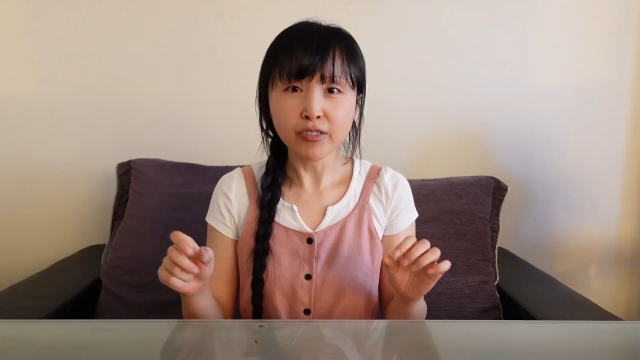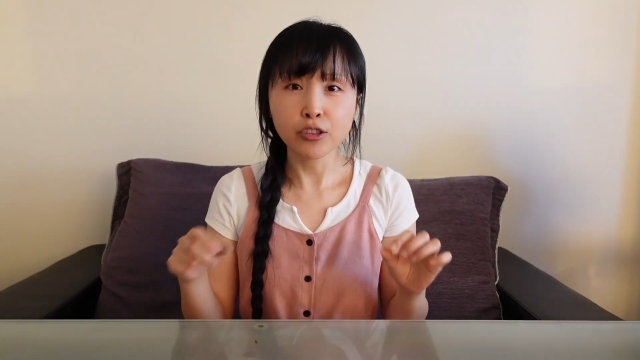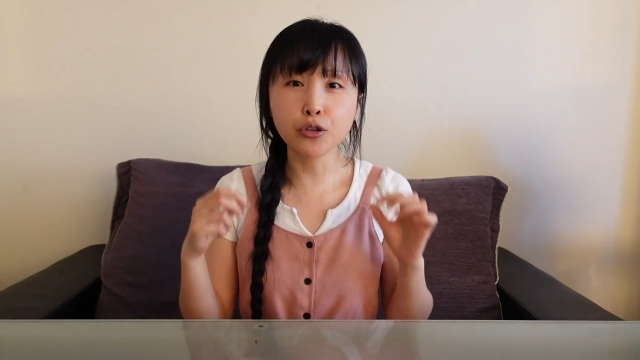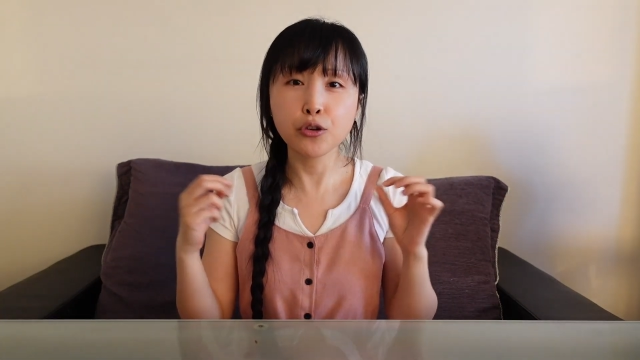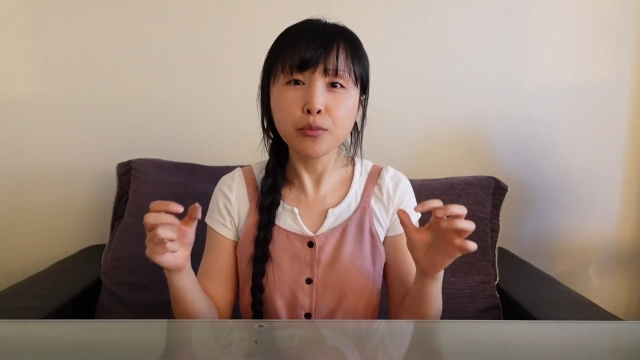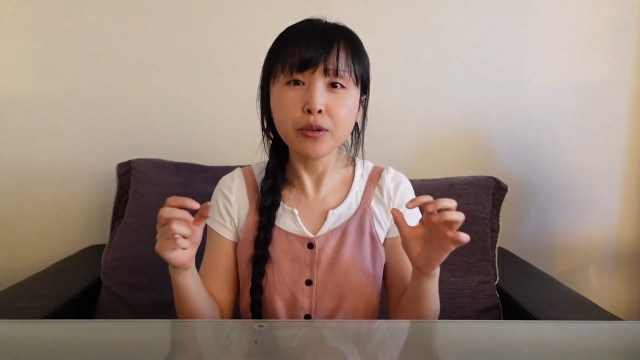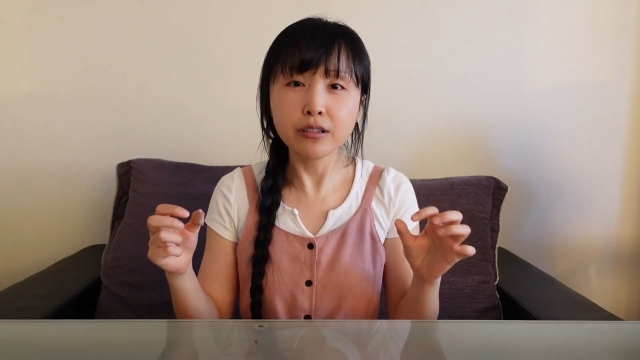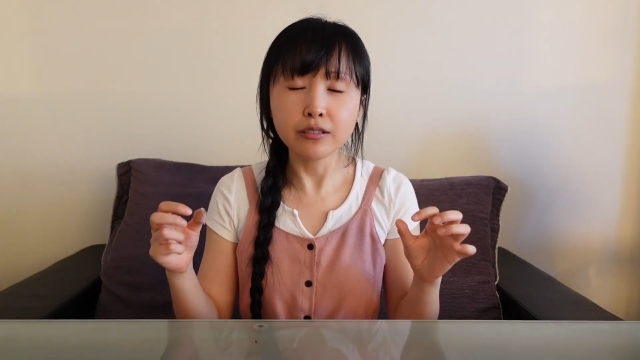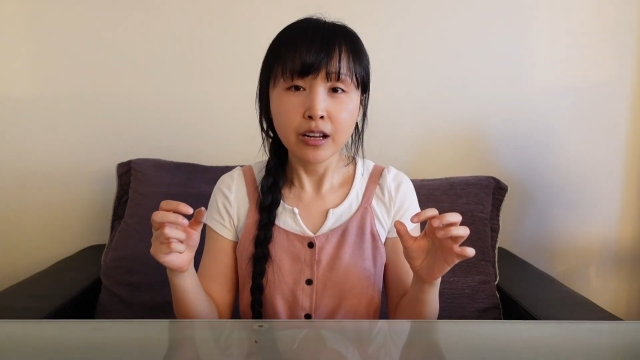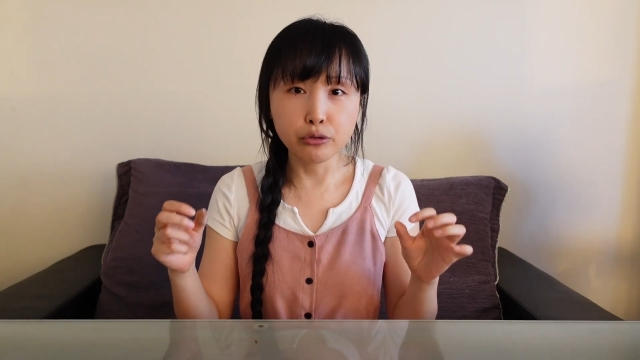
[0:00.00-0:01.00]
The
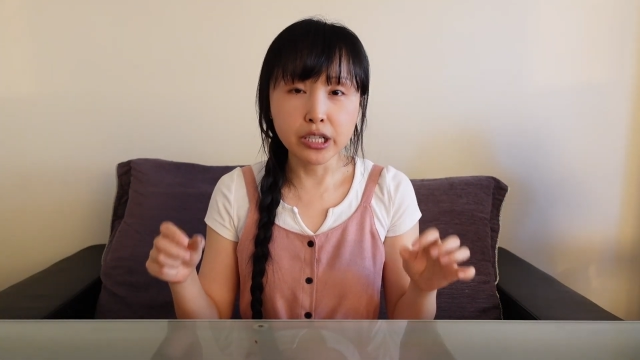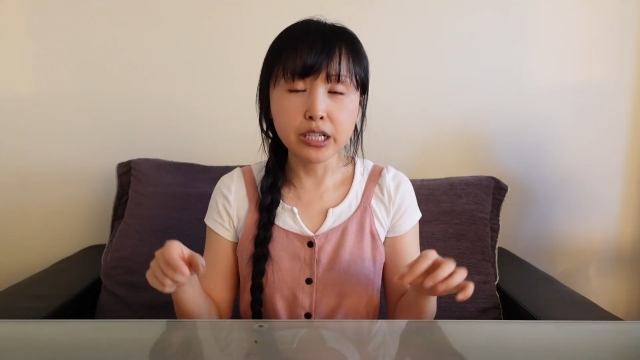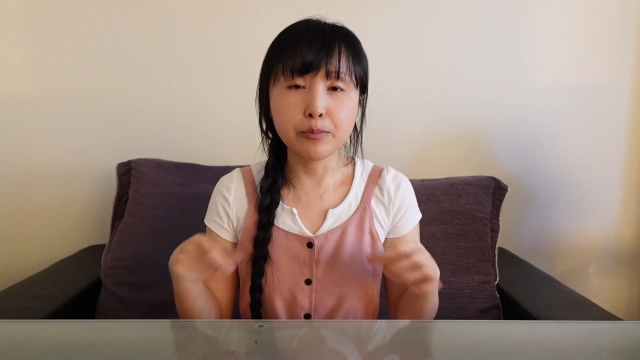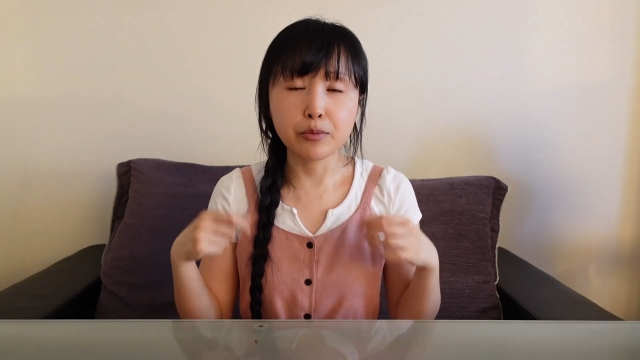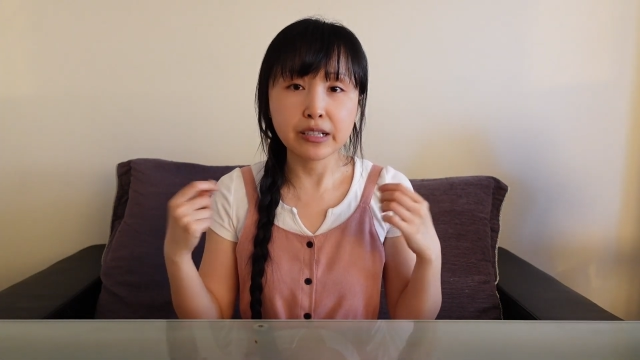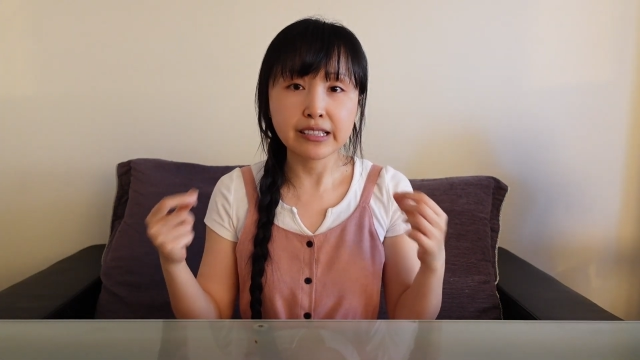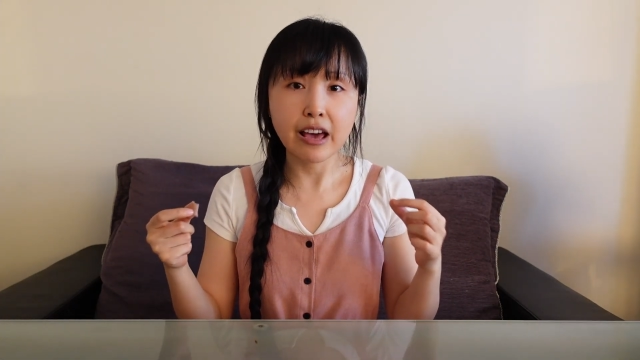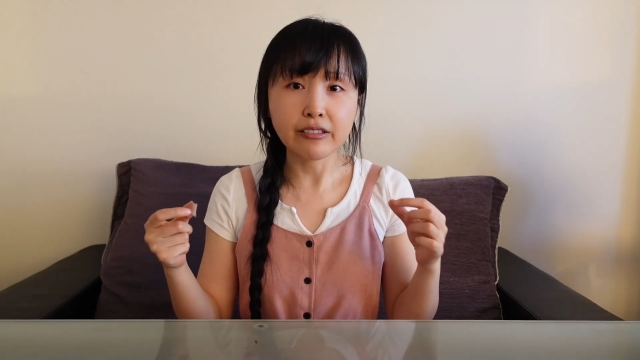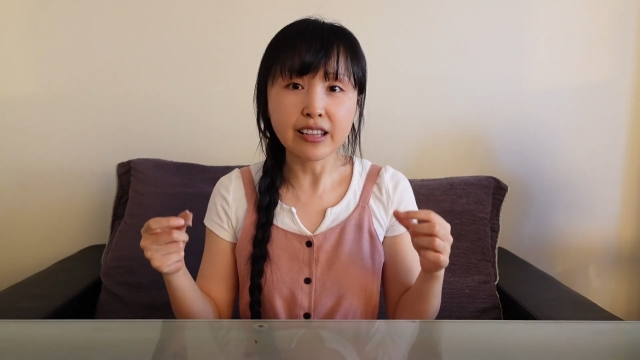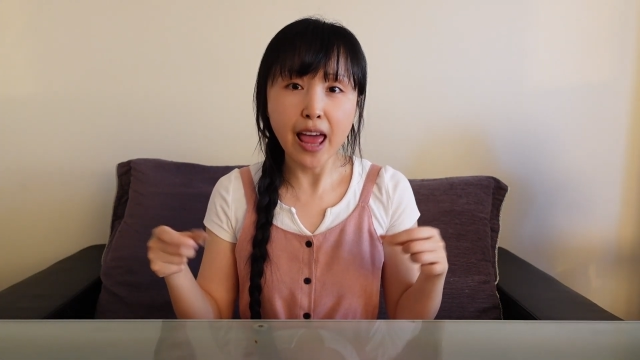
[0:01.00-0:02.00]
cumin really brings
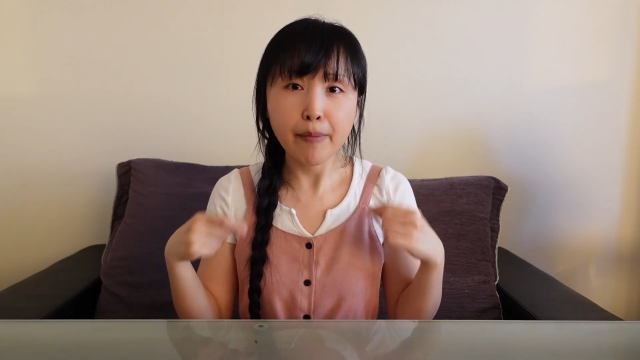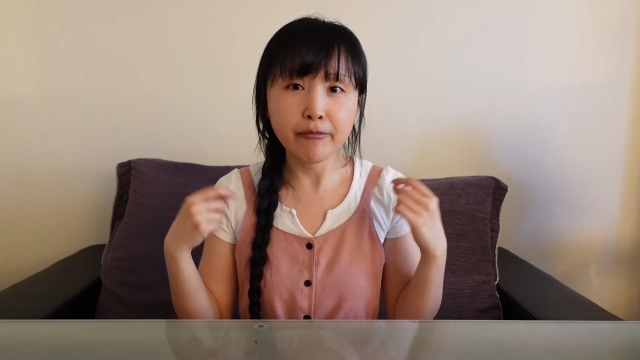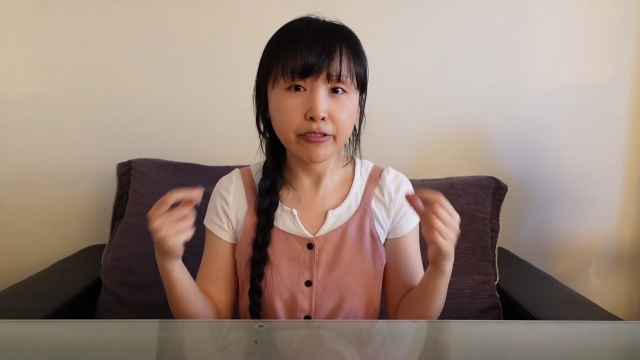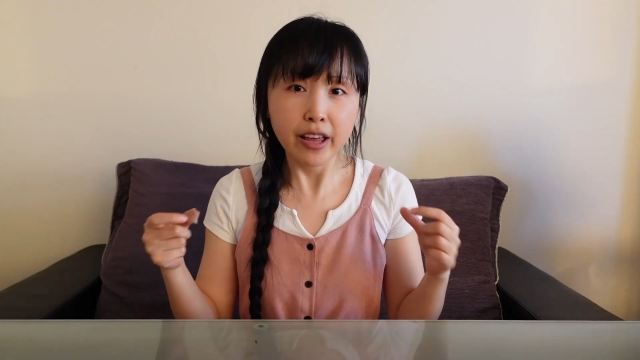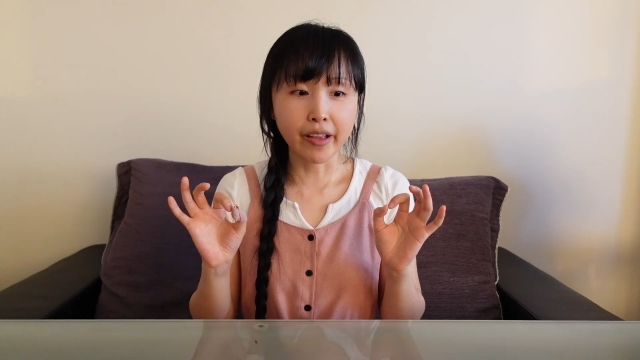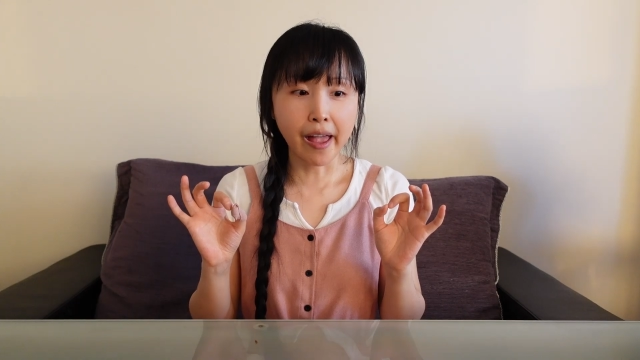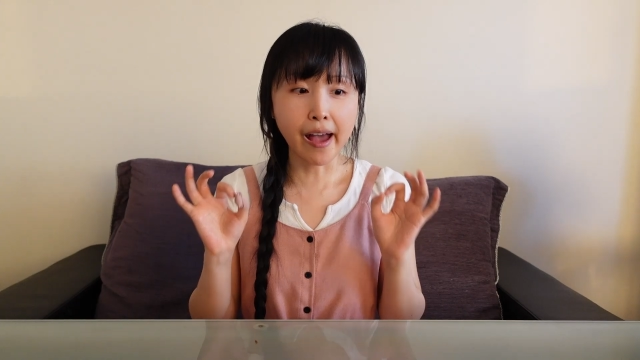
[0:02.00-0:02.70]
out the lamb flavor.